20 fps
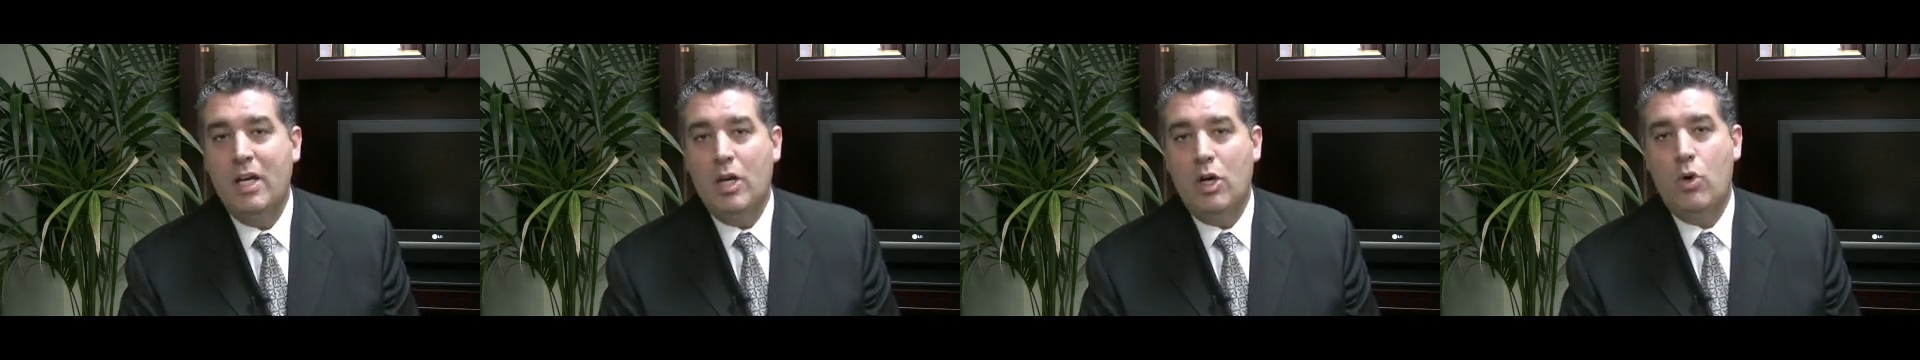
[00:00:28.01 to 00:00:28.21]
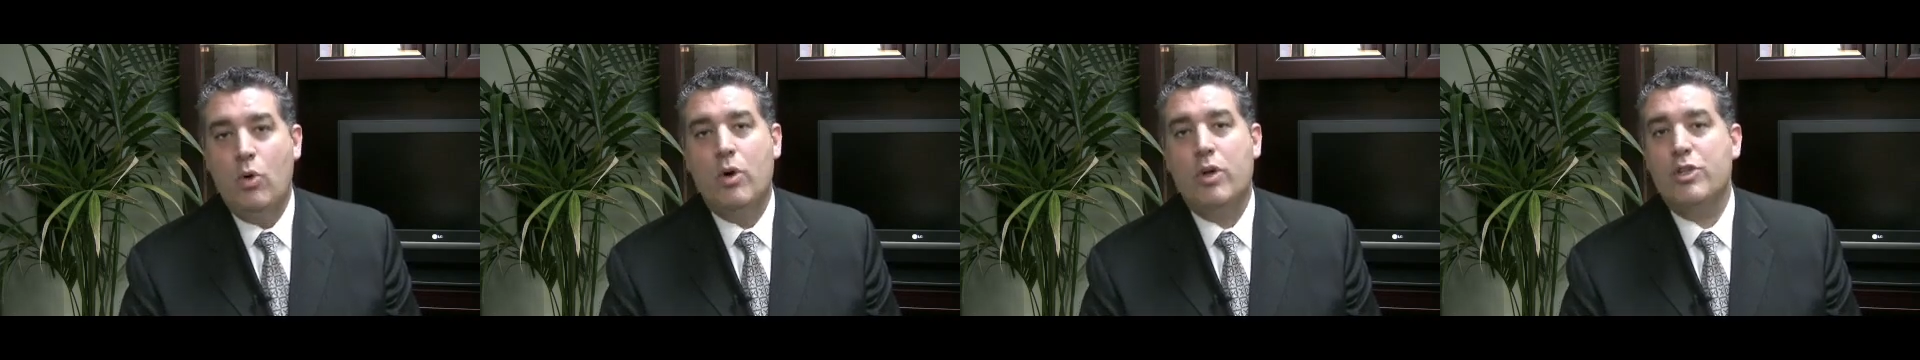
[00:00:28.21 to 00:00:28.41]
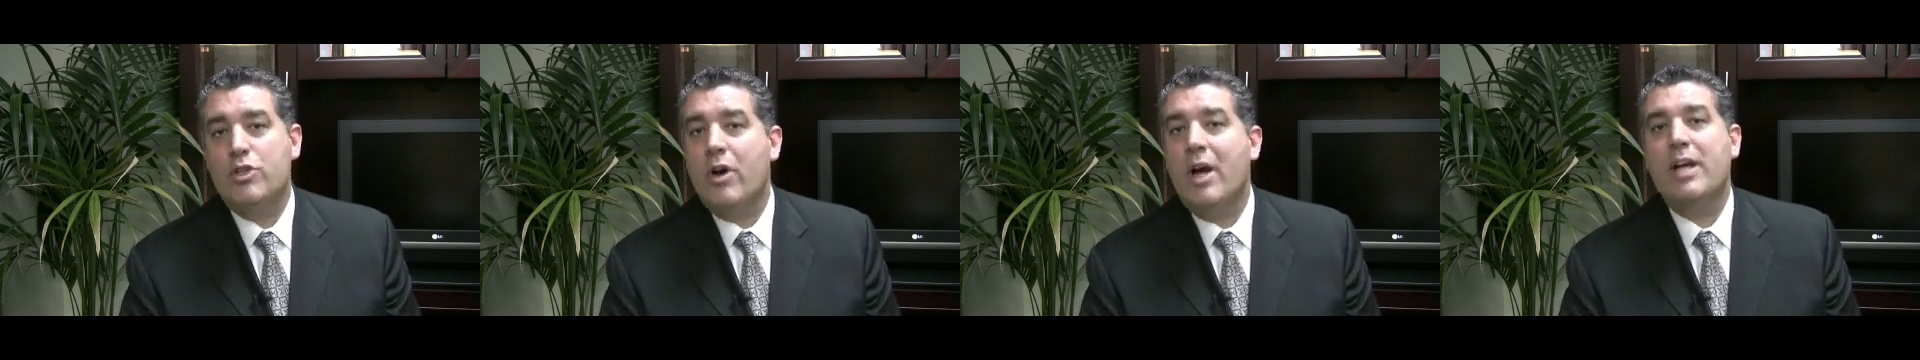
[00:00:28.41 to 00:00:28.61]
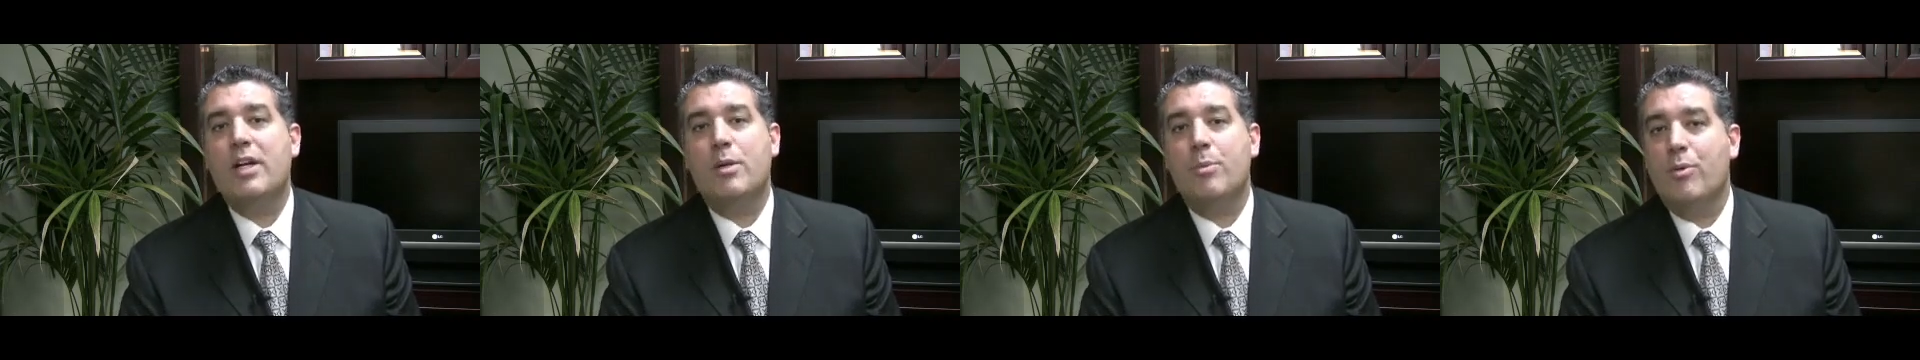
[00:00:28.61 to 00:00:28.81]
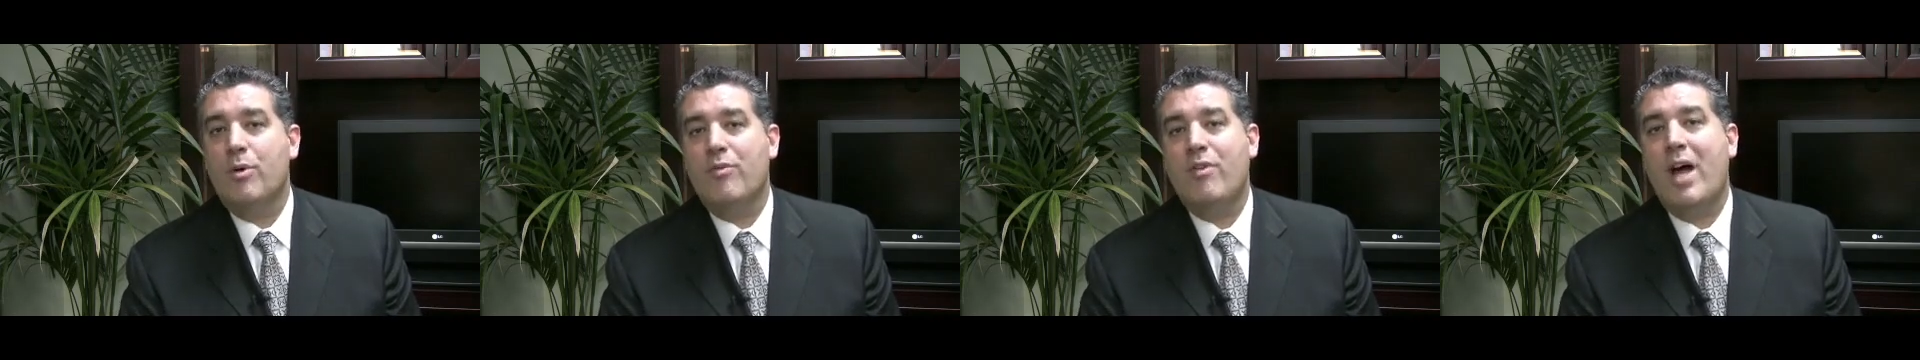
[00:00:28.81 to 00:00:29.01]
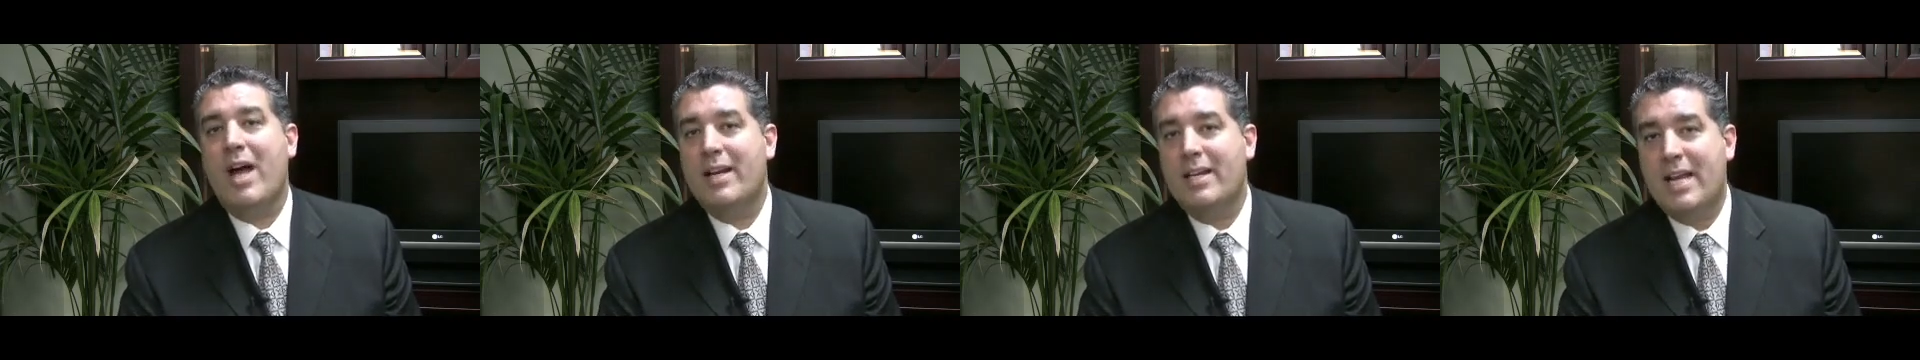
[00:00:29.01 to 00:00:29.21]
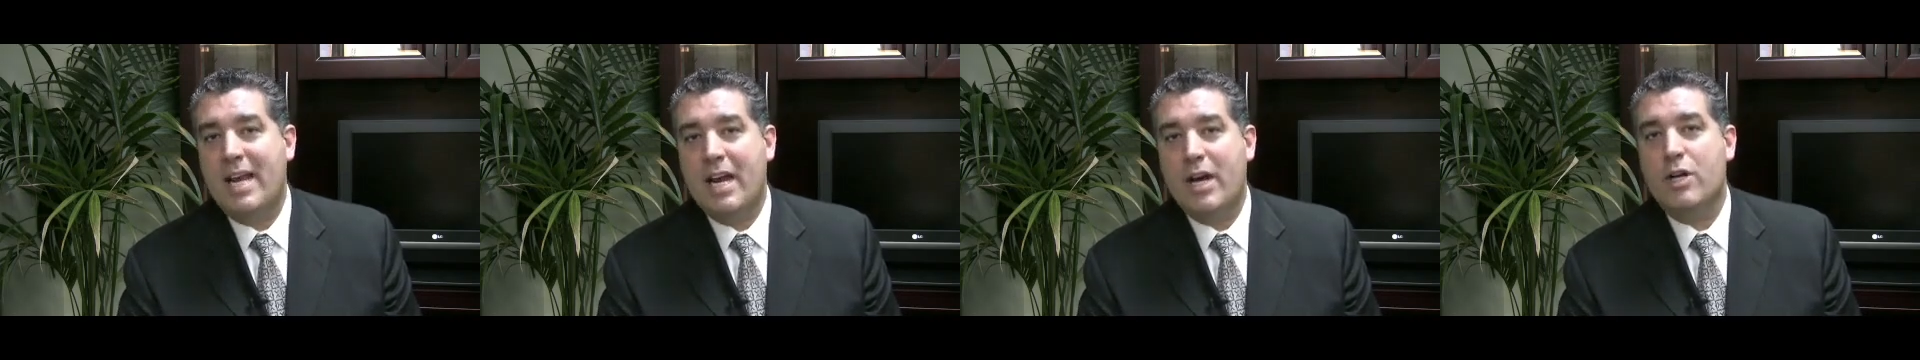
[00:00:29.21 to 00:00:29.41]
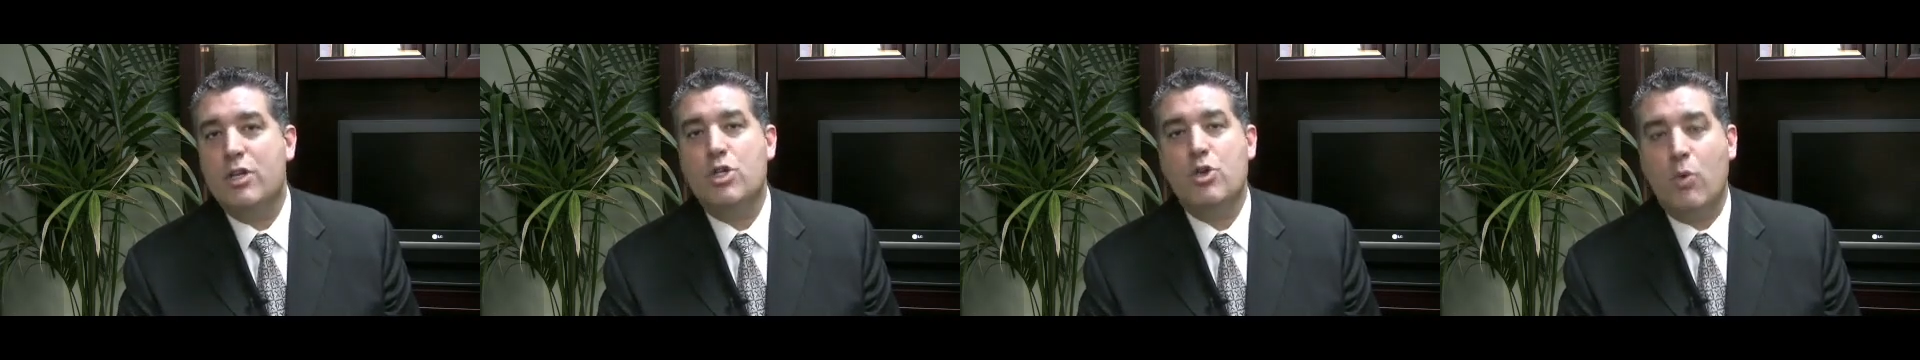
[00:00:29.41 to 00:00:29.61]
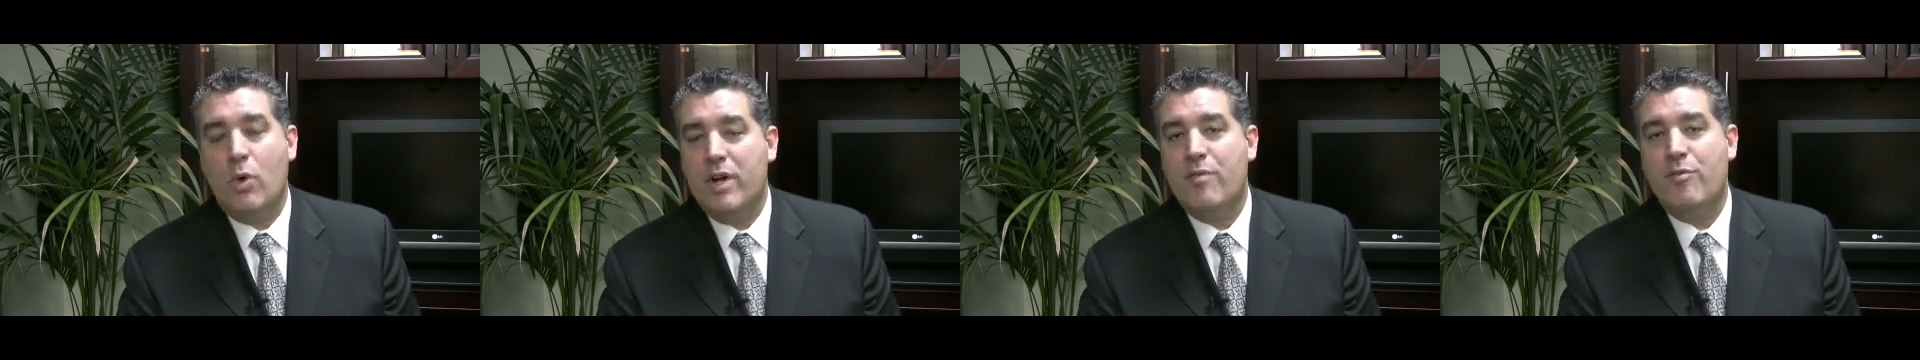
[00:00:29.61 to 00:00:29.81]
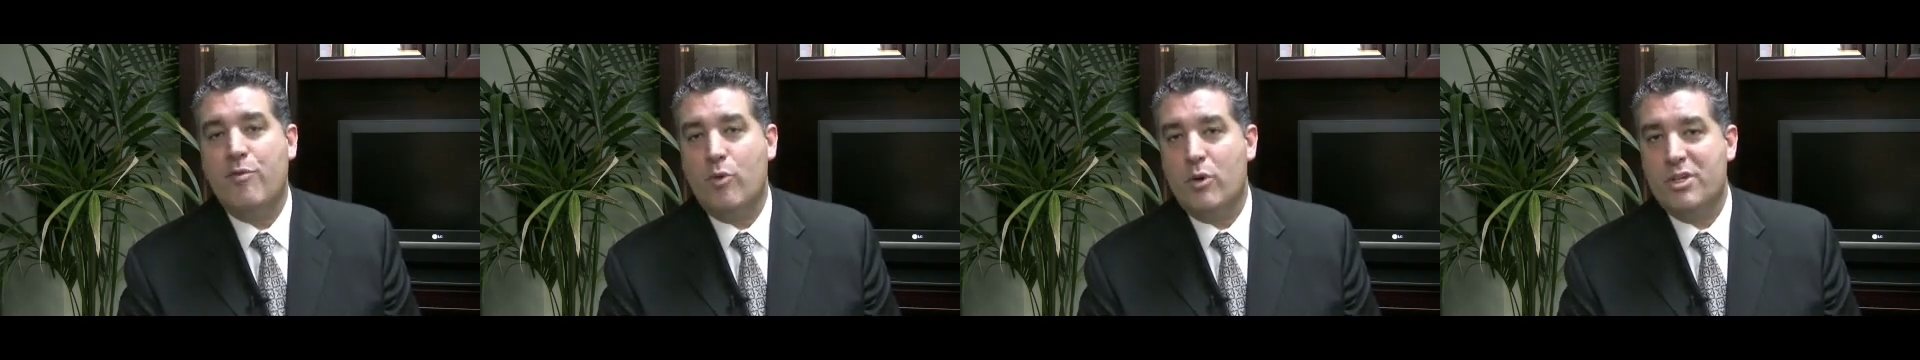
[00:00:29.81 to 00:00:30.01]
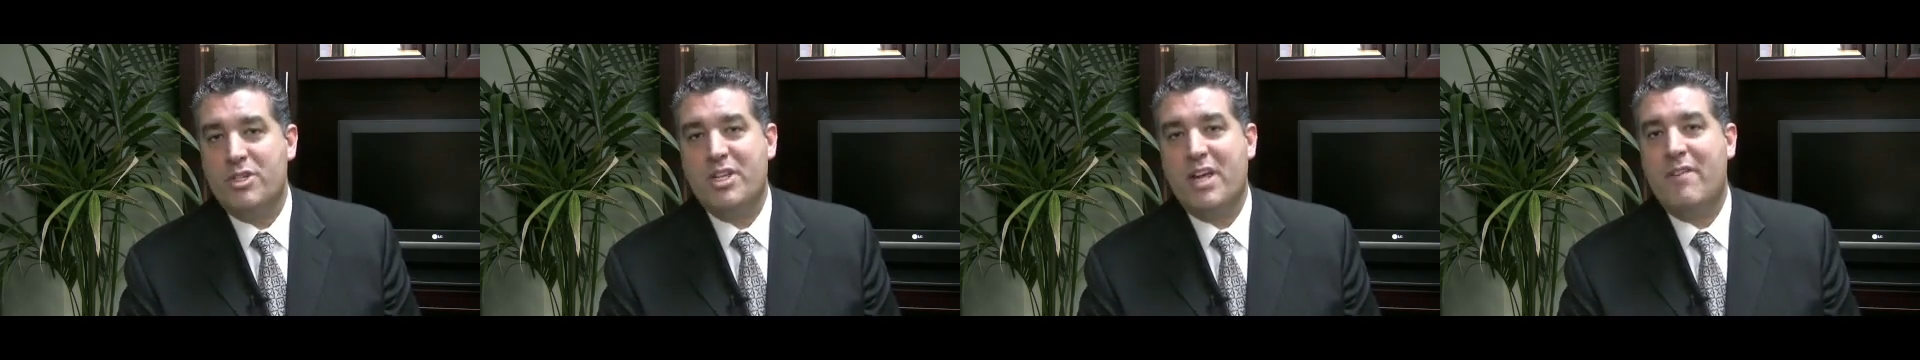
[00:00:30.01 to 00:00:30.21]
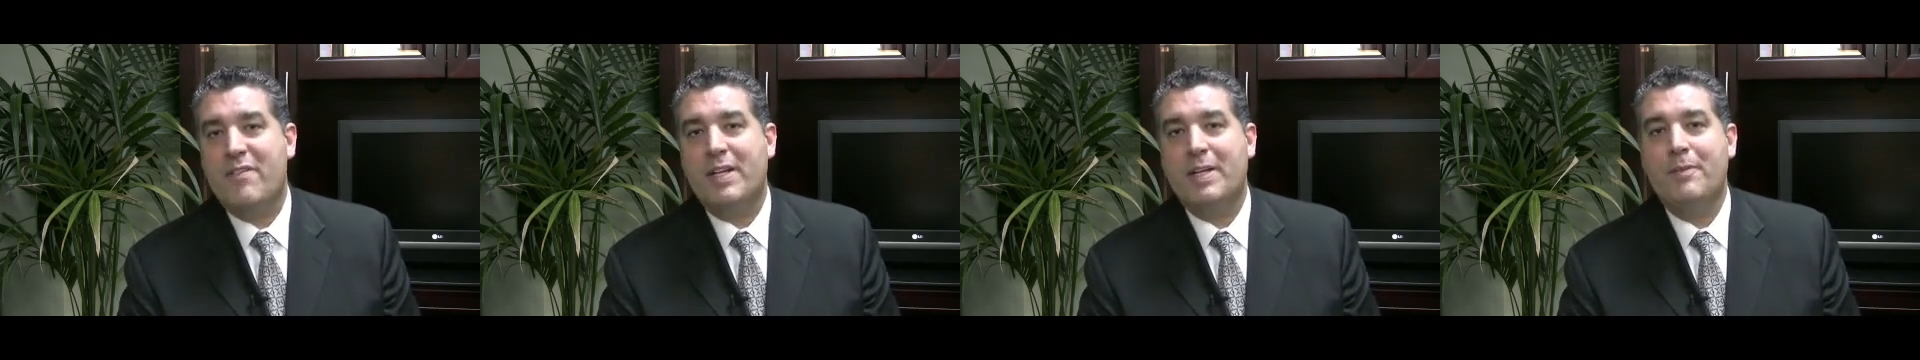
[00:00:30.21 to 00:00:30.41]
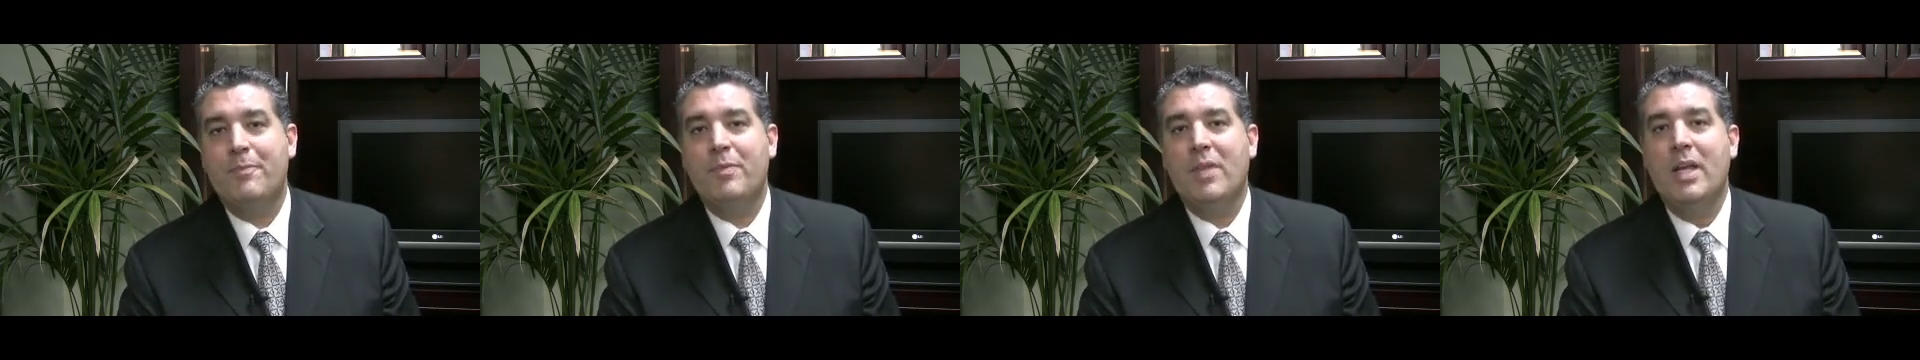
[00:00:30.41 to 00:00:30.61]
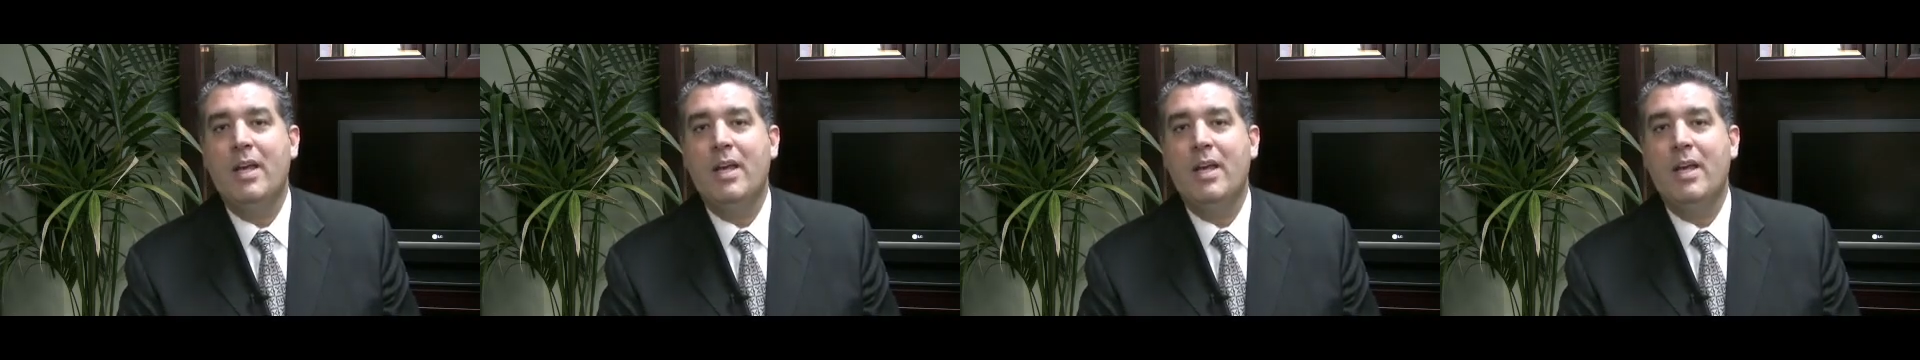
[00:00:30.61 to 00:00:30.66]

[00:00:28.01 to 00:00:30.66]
who are trying to provide care twenty-four seven?